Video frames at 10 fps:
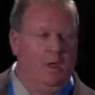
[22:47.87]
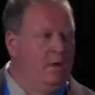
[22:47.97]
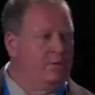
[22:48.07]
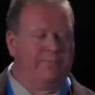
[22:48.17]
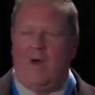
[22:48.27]

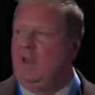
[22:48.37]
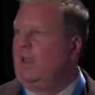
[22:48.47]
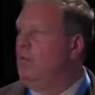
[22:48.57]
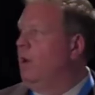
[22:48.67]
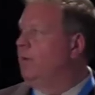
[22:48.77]
So finally,
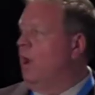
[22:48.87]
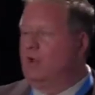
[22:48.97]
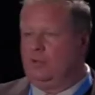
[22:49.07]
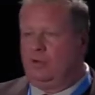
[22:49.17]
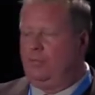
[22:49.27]
I want to
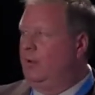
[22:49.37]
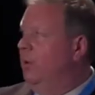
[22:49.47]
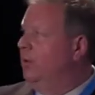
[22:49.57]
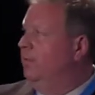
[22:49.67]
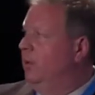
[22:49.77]
talk a little bit
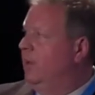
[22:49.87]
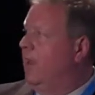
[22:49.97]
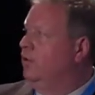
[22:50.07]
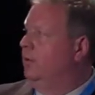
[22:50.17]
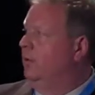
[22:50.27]
about
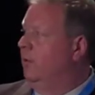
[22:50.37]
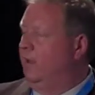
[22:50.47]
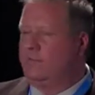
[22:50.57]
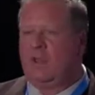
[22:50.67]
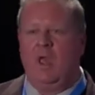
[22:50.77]
communication and
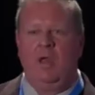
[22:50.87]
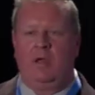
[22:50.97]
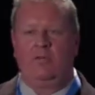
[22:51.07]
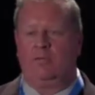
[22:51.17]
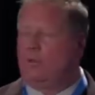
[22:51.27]
risk,
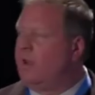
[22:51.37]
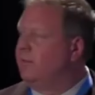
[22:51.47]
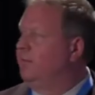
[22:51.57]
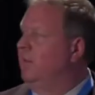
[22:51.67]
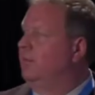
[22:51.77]
because there's lots
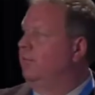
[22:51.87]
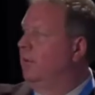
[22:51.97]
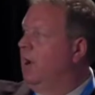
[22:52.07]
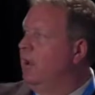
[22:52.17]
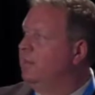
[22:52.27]
of things out
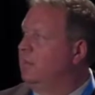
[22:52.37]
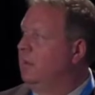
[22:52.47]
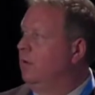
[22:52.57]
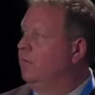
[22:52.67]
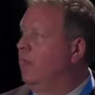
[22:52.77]
there.
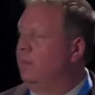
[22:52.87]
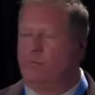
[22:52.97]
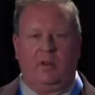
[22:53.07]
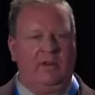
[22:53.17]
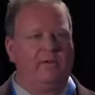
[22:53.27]
Unskier says,
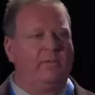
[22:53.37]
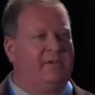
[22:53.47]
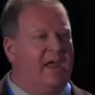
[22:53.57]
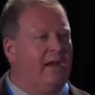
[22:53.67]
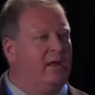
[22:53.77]
well, here's some
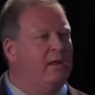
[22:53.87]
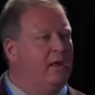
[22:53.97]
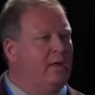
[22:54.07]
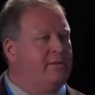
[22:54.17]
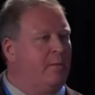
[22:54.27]
data.
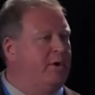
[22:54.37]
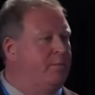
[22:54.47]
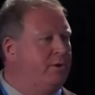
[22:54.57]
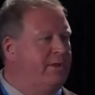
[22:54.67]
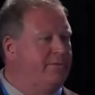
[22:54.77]
Somebody,
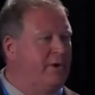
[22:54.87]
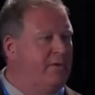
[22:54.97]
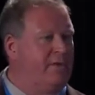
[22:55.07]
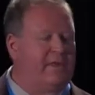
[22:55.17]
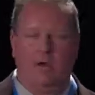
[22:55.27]
please figure
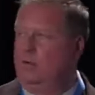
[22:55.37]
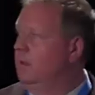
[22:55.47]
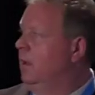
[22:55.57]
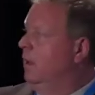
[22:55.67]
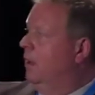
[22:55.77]
this out.
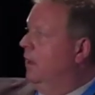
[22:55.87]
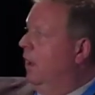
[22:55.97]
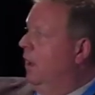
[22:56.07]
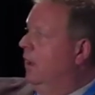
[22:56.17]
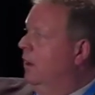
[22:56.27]

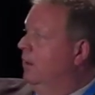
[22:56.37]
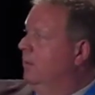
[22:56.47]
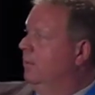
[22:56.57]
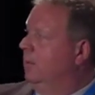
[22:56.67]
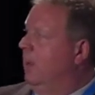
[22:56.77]

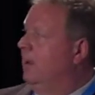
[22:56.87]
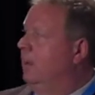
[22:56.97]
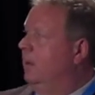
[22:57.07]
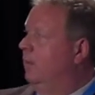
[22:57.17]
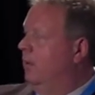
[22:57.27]

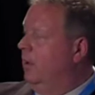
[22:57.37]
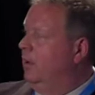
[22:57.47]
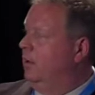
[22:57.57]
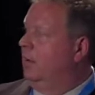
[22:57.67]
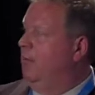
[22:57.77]
Lucky,
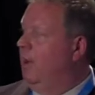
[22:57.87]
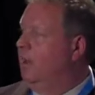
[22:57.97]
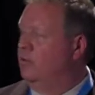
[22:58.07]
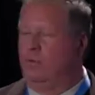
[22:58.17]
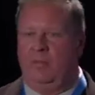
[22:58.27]

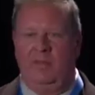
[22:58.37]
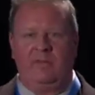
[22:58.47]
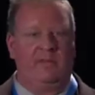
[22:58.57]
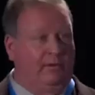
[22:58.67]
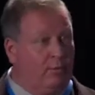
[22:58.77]
radiation
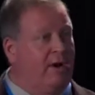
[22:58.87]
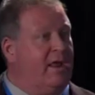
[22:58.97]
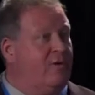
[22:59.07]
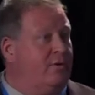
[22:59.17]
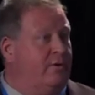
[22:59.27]
hormesis, little
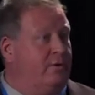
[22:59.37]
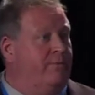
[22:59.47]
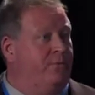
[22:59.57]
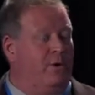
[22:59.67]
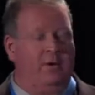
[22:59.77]
radiation is
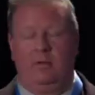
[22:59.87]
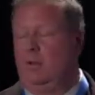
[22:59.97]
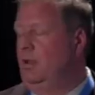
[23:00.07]
good for you.